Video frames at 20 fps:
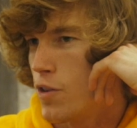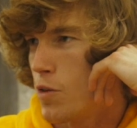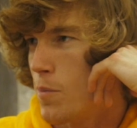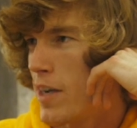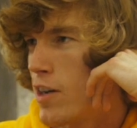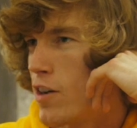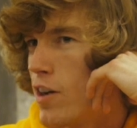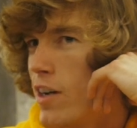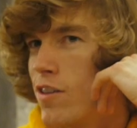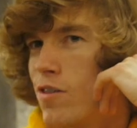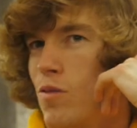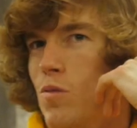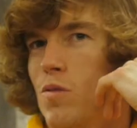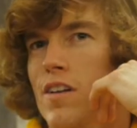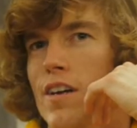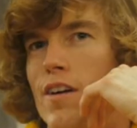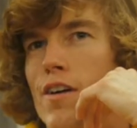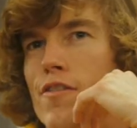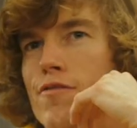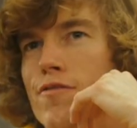So my credit score was
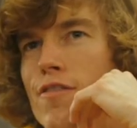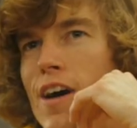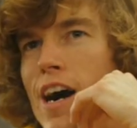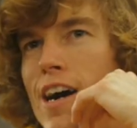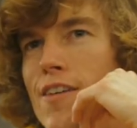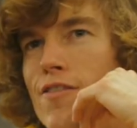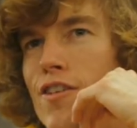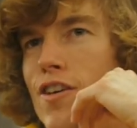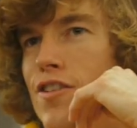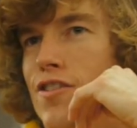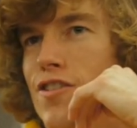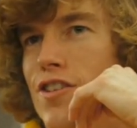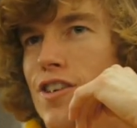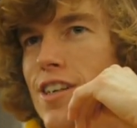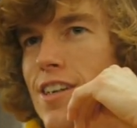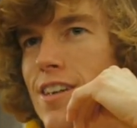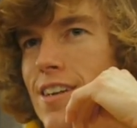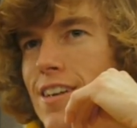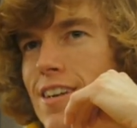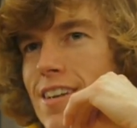like a
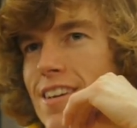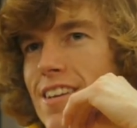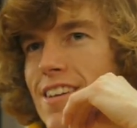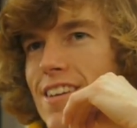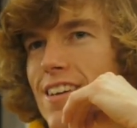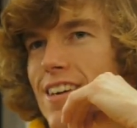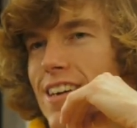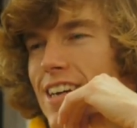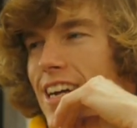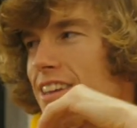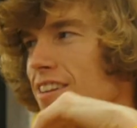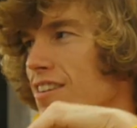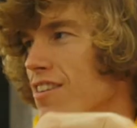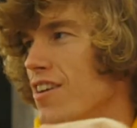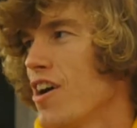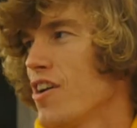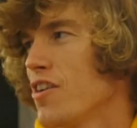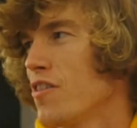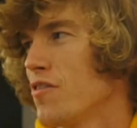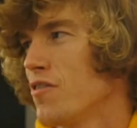500. Got this
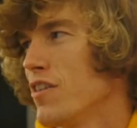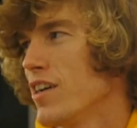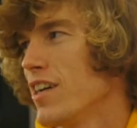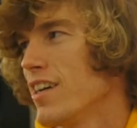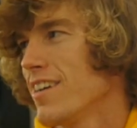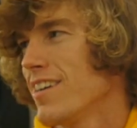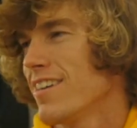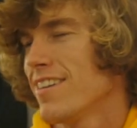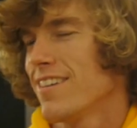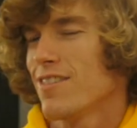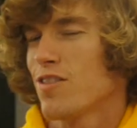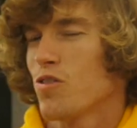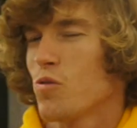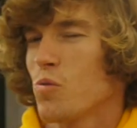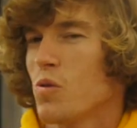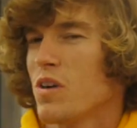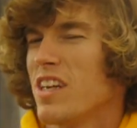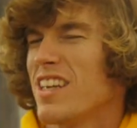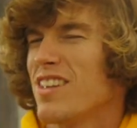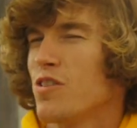Honda Fit,
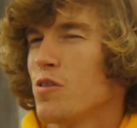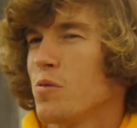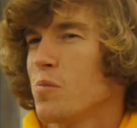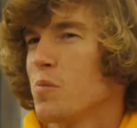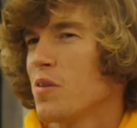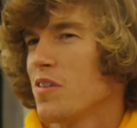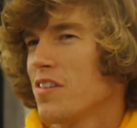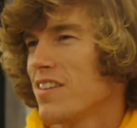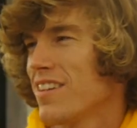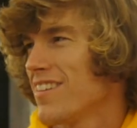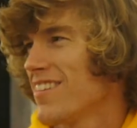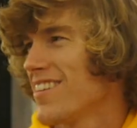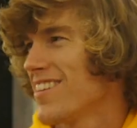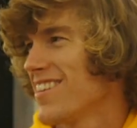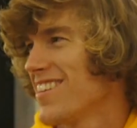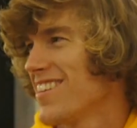22%